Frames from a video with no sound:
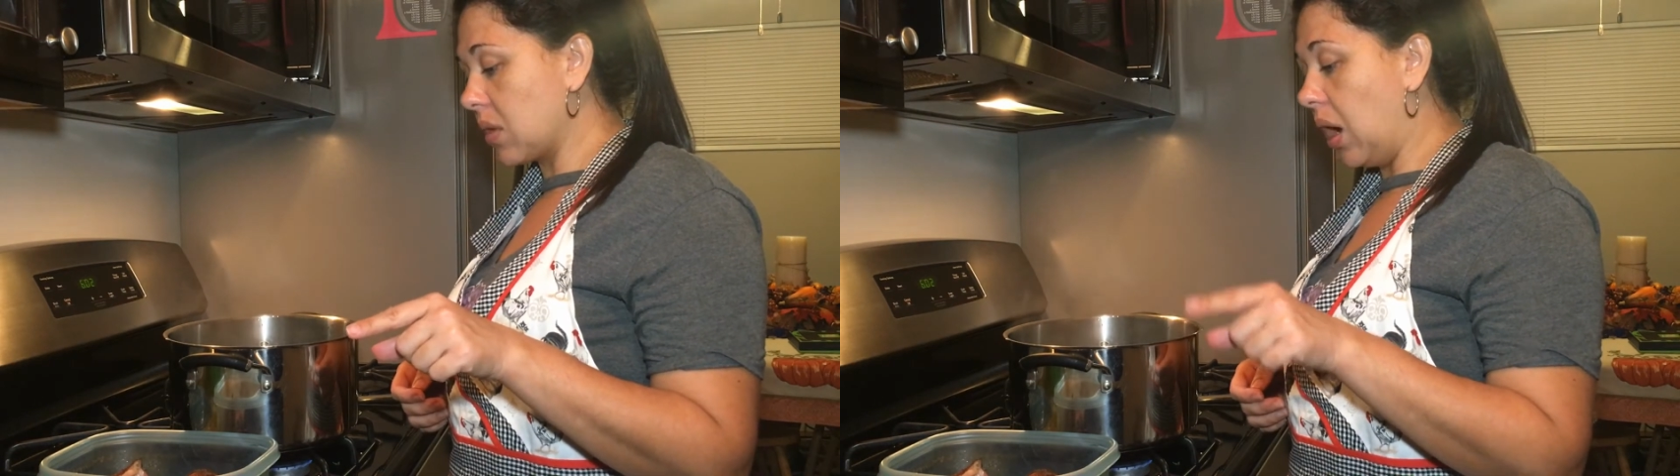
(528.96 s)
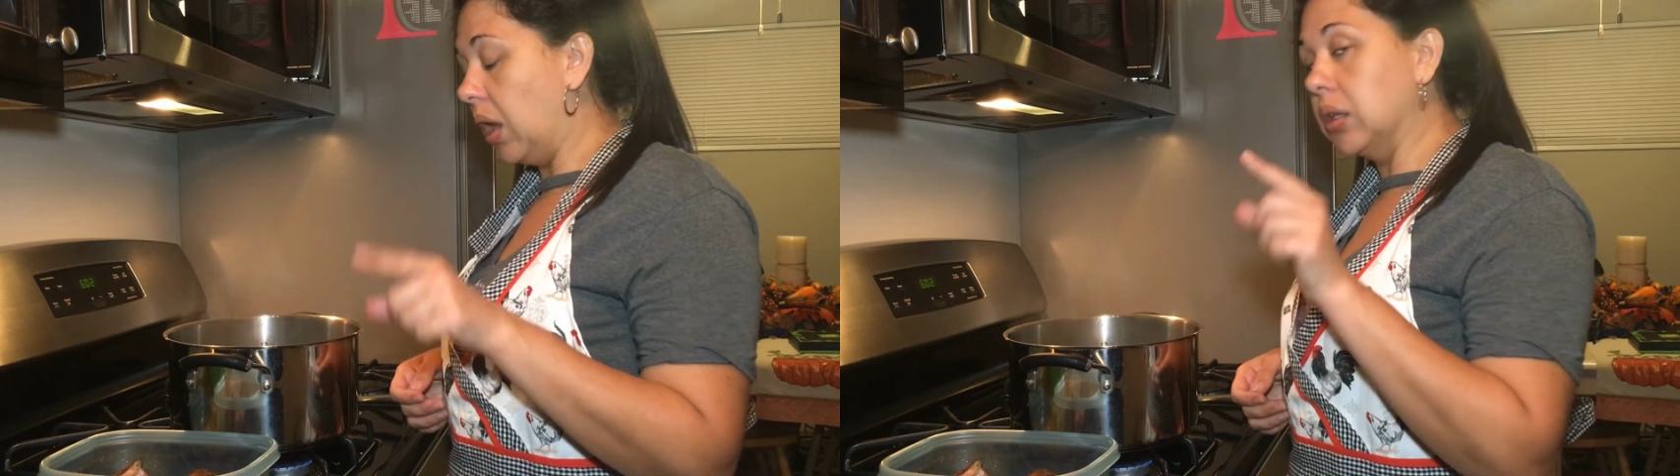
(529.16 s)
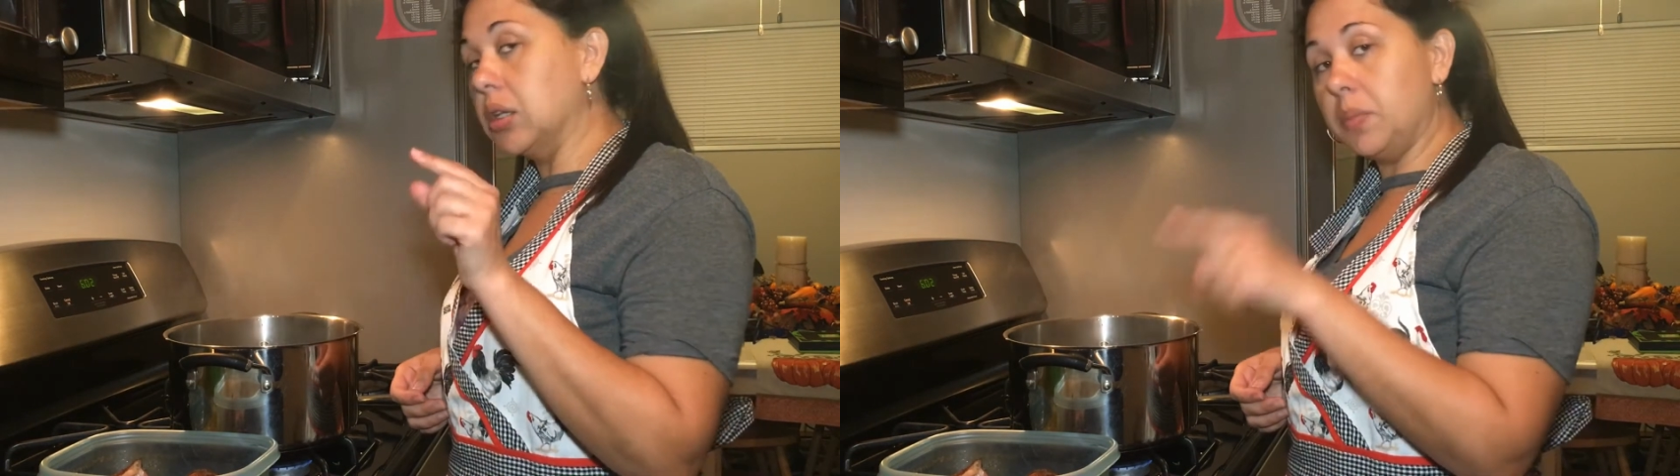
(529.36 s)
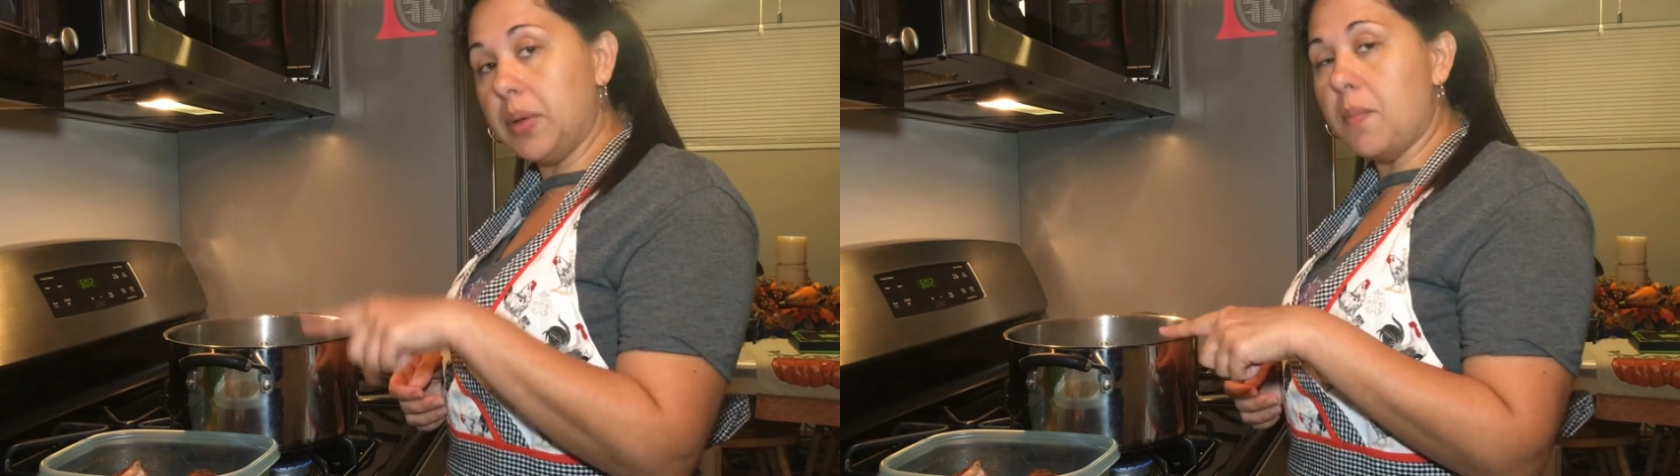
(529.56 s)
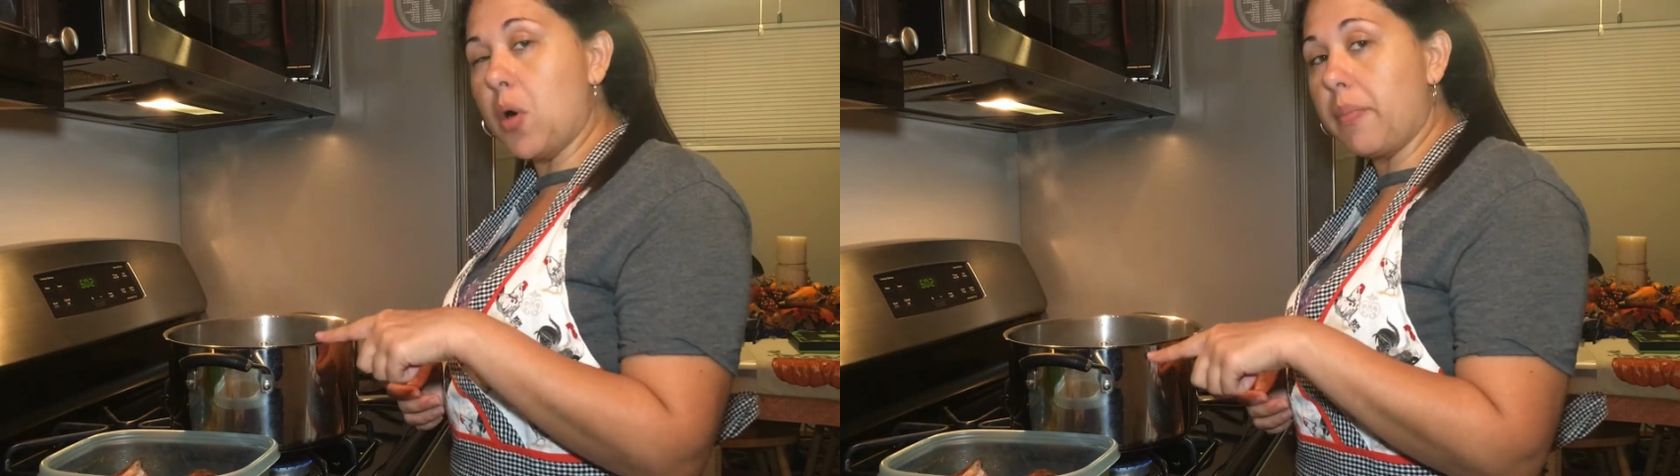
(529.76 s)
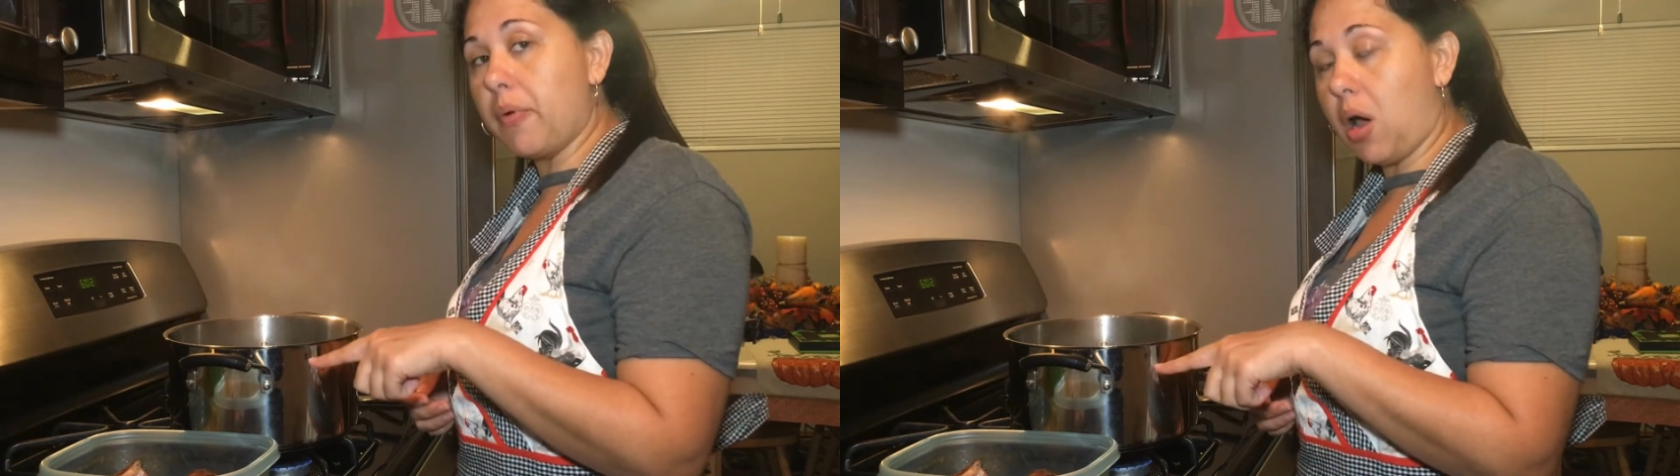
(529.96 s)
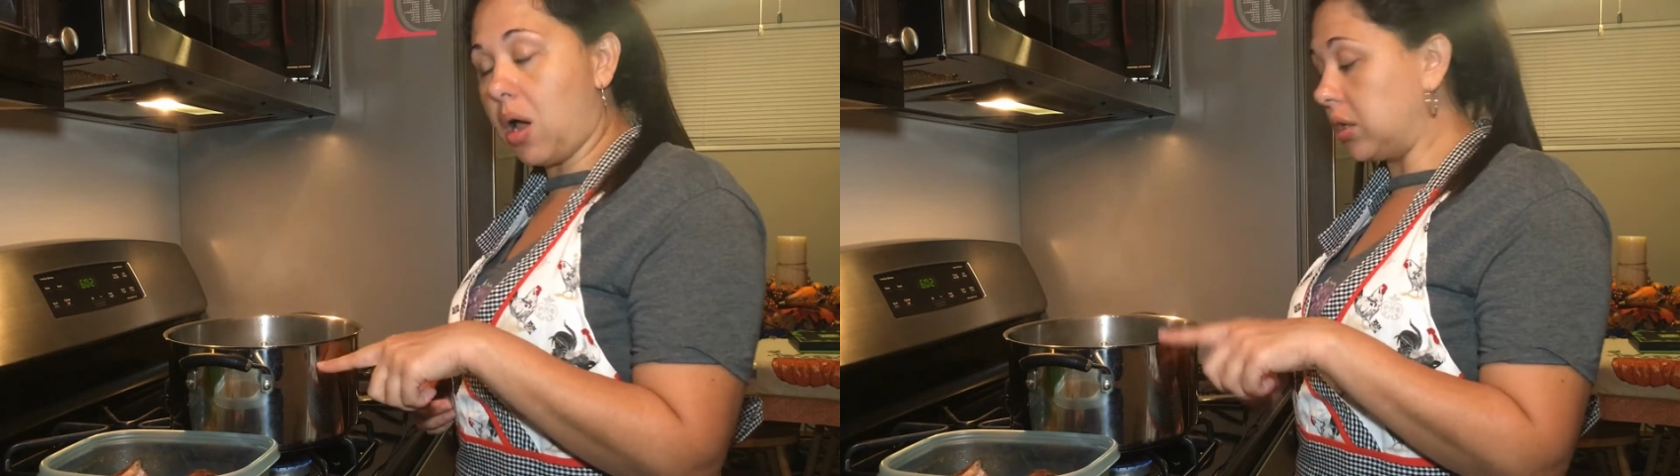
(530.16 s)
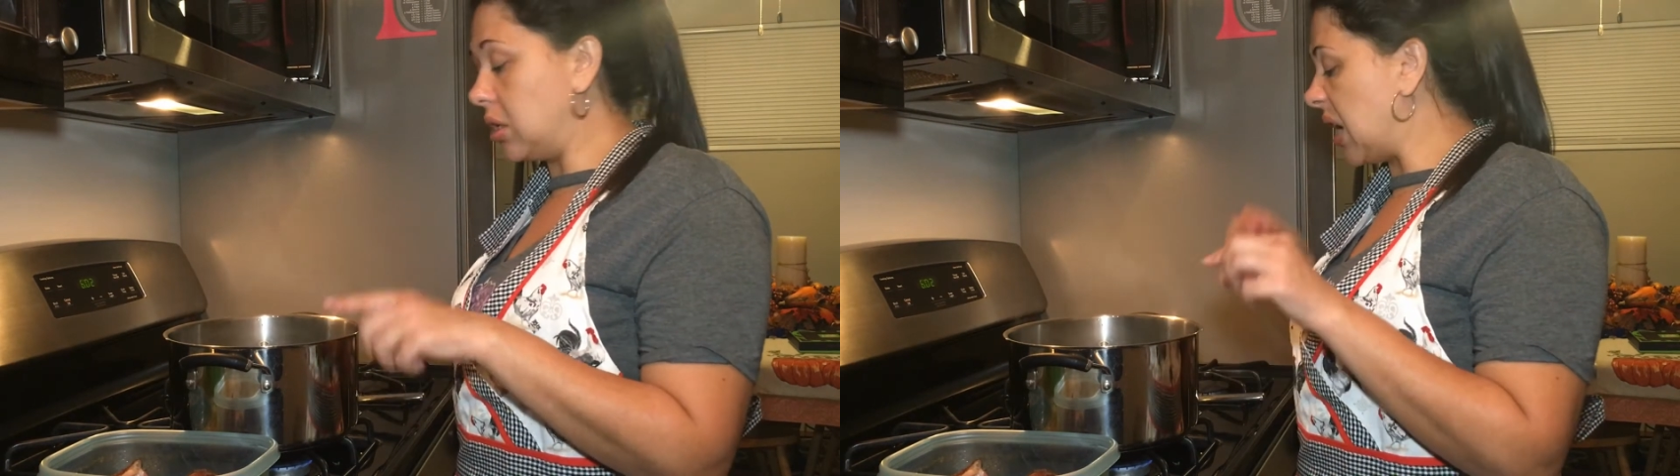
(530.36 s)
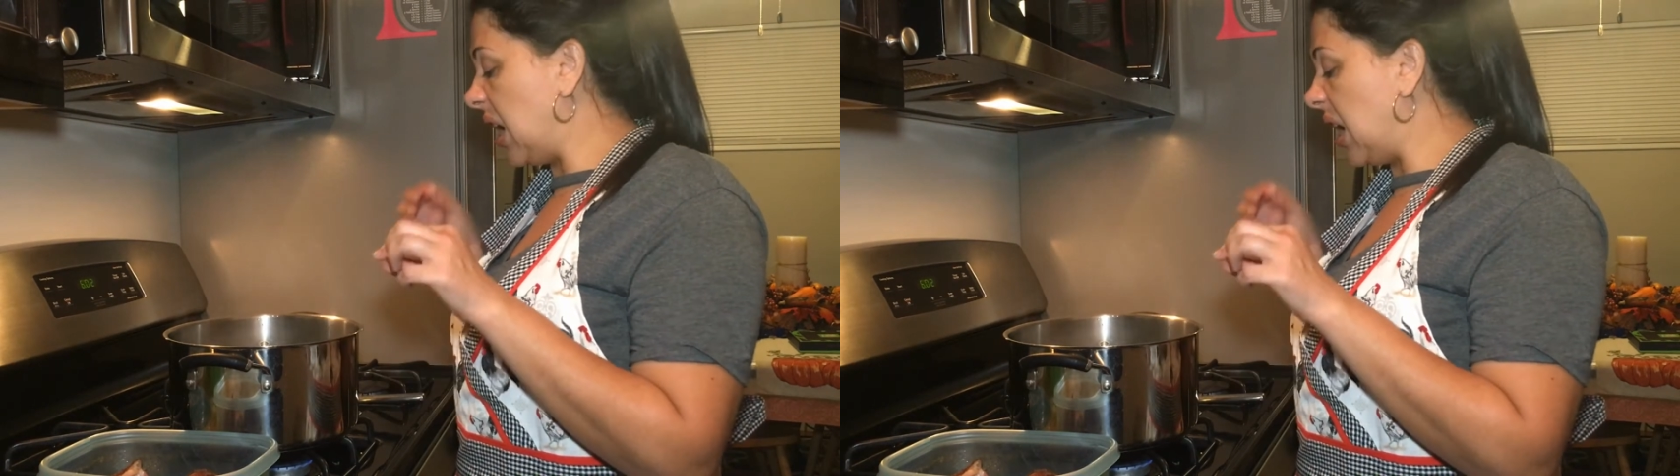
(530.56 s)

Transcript: a little bit more broth because they